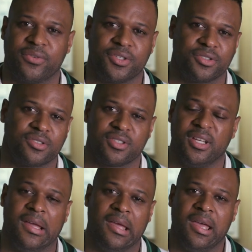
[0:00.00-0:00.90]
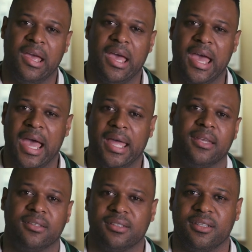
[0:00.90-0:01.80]
first hat
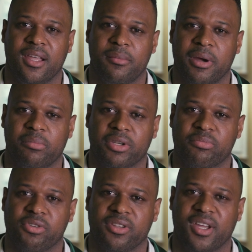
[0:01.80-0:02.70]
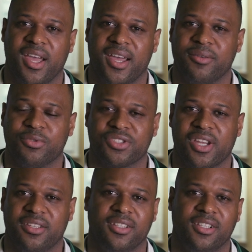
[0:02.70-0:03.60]
that my big brother had, which
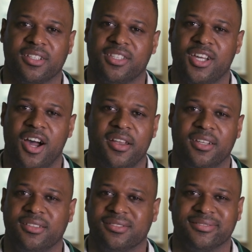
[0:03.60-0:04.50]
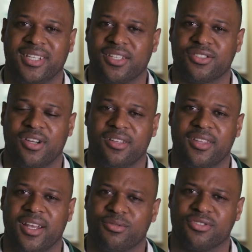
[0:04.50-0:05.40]
had the Lucky on it. I saw
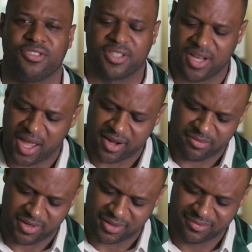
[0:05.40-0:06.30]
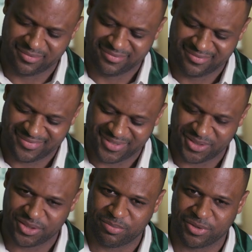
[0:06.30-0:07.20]
that, I was looking at it, I'm like,
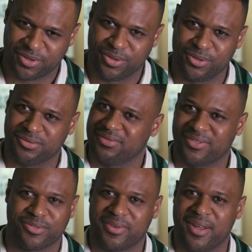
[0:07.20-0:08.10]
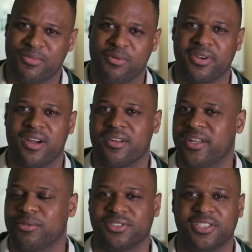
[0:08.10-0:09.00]
oh, that's pretty cool. From that moment on,
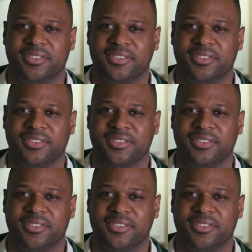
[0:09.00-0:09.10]
that was